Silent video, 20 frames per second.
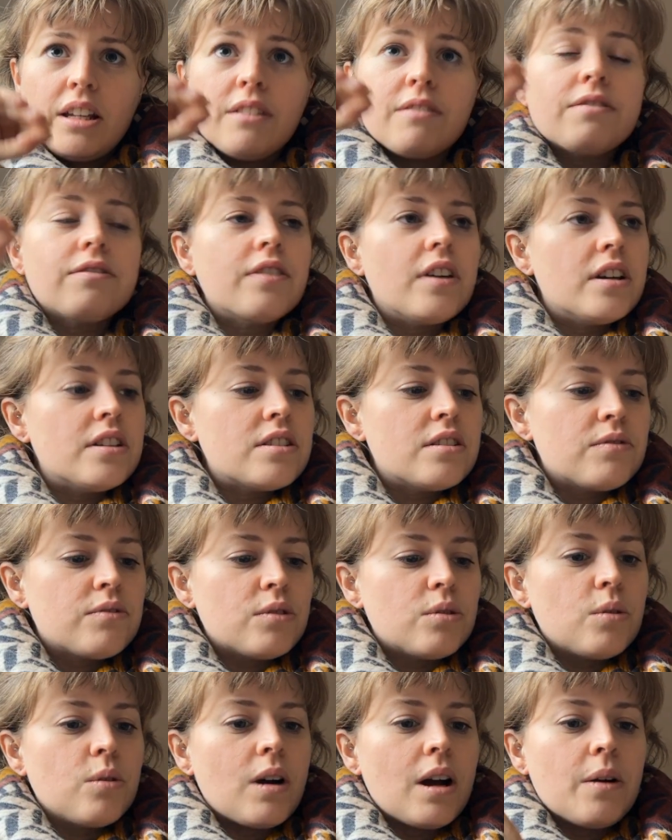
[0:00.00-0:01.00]
First of
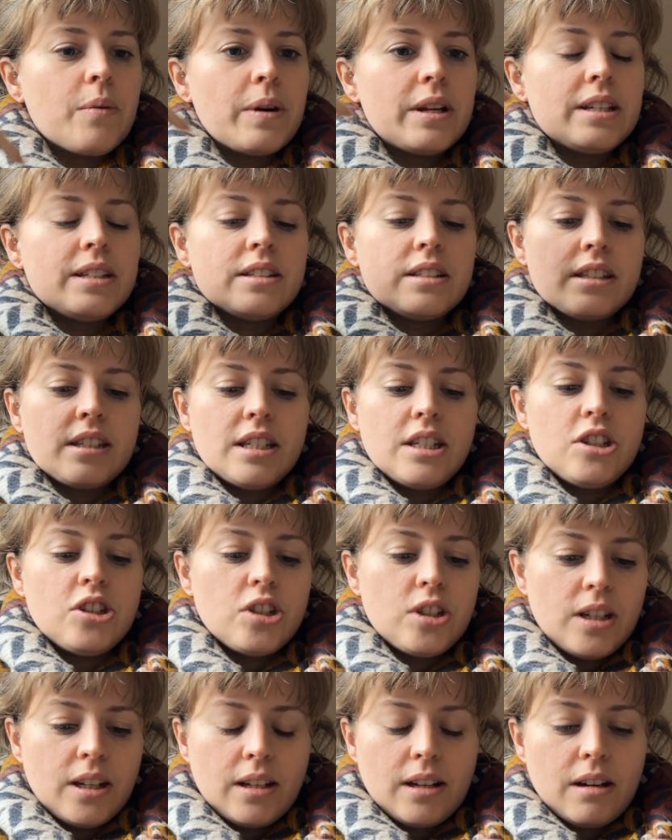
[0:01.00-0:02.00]
all, I went into
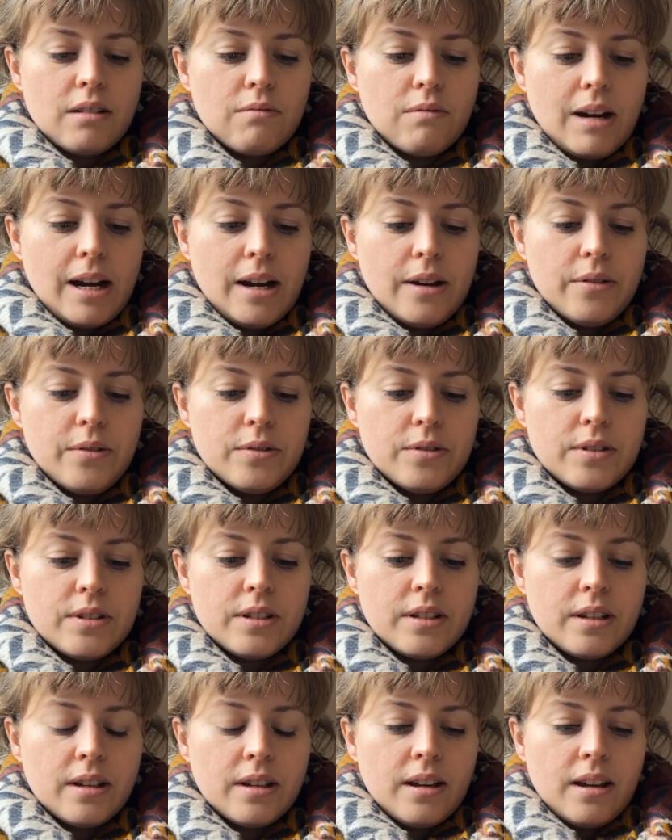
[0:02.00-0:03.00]
teaching
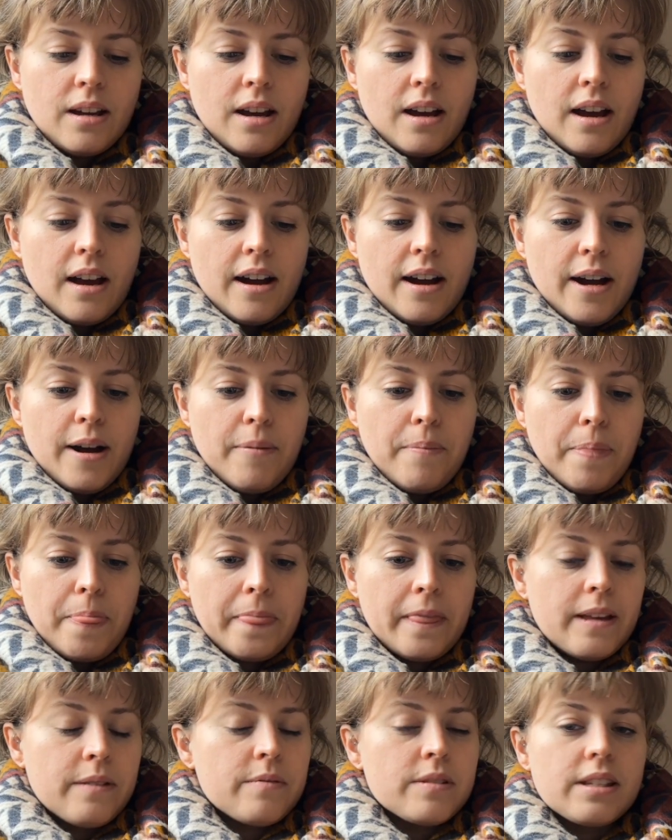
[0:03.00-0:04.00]
around
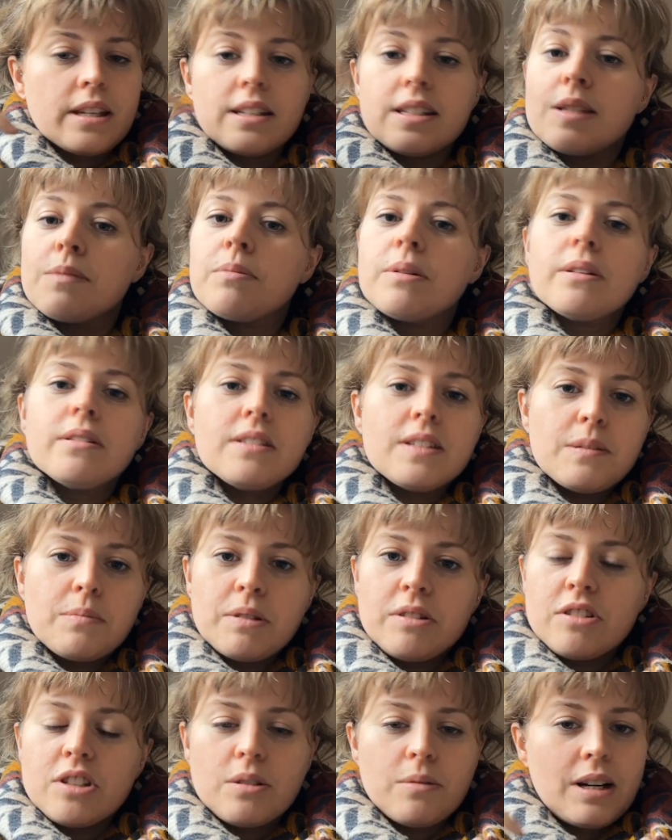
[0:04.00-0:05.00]
It was like
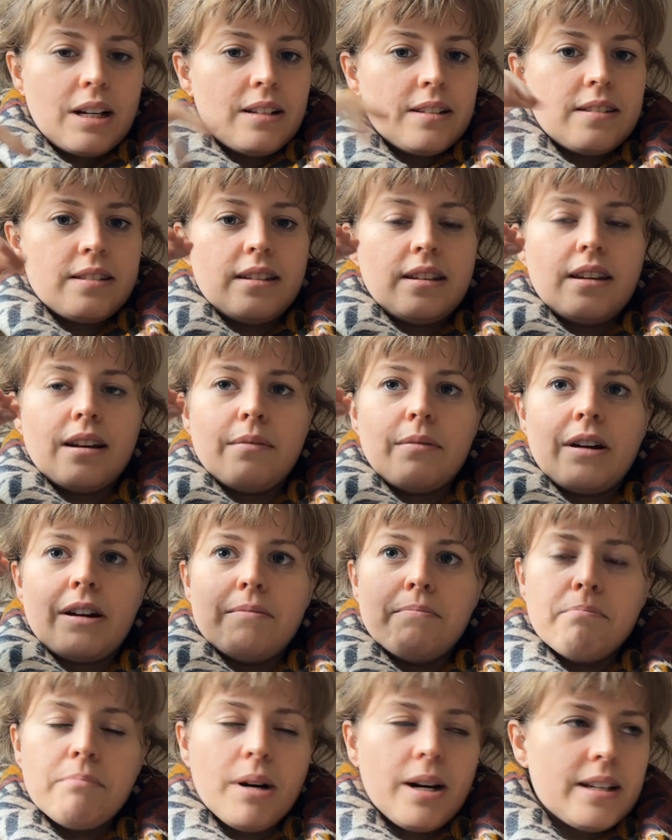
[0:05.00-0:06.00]
spirituality,
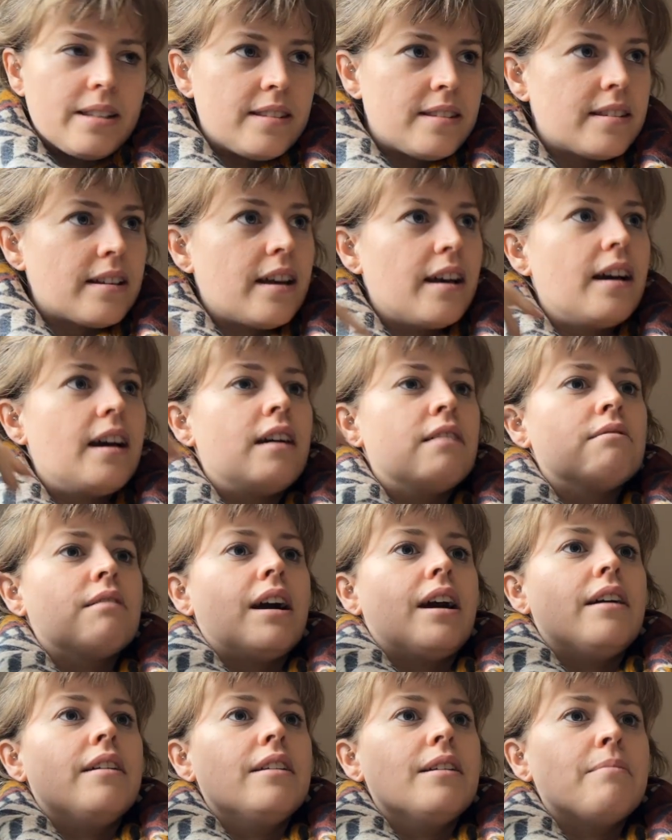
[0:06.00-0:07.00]
around mindset,
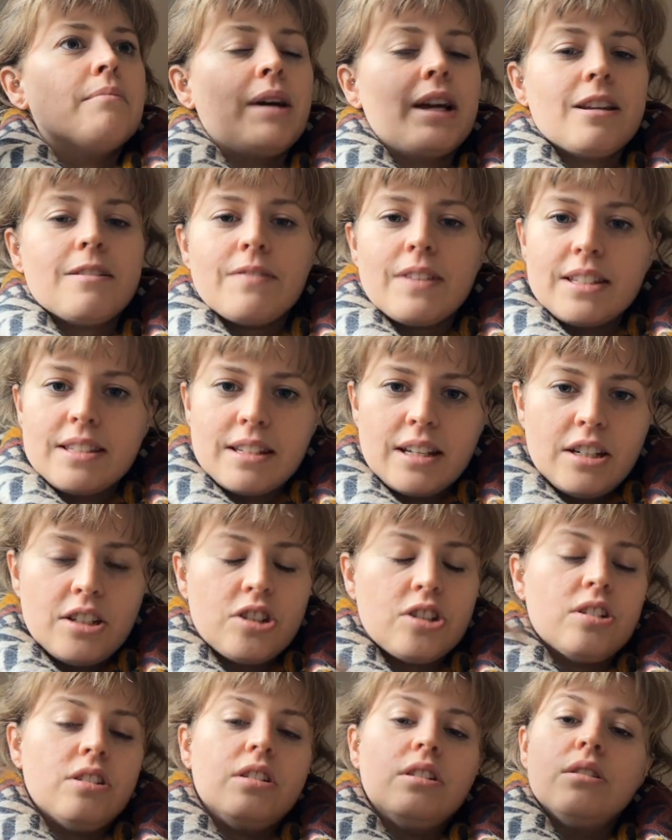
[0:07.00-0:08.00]
around
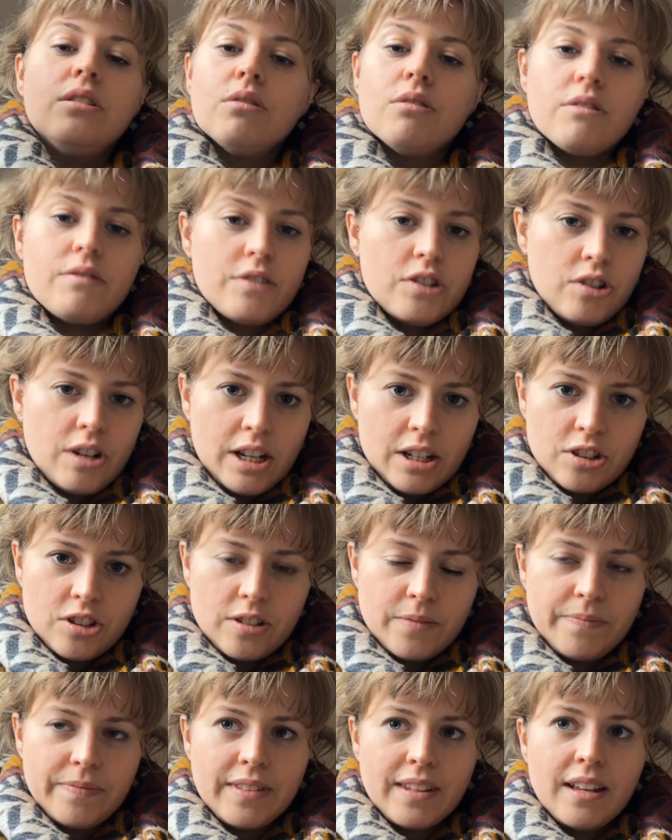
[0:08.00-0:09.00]
manifestation, law of
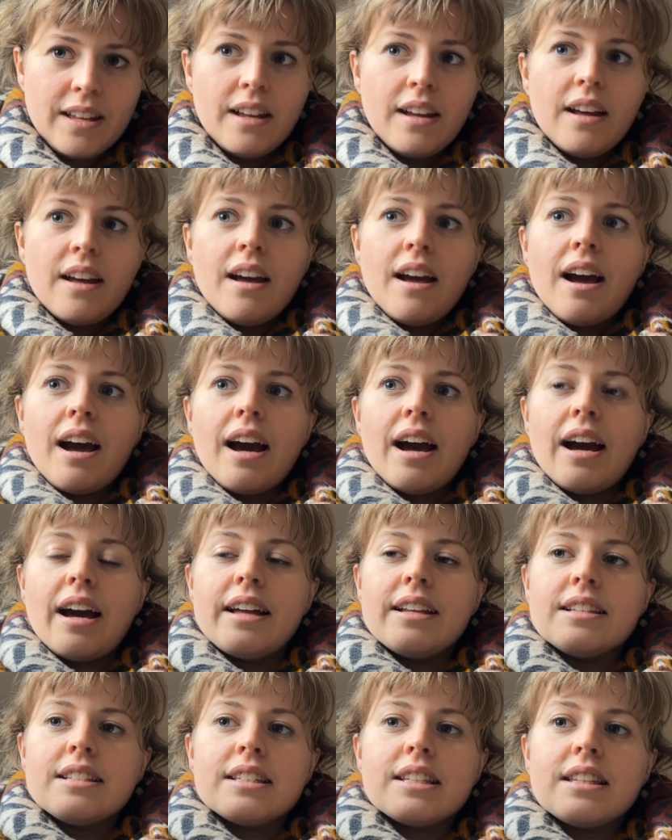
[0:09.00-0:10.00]
attraction.
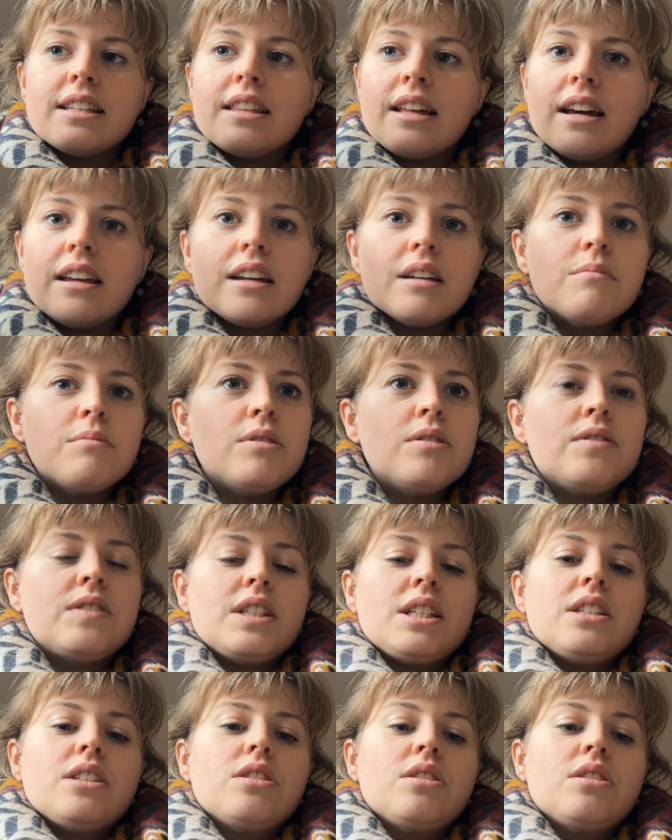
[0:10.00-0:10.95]
And then I moved into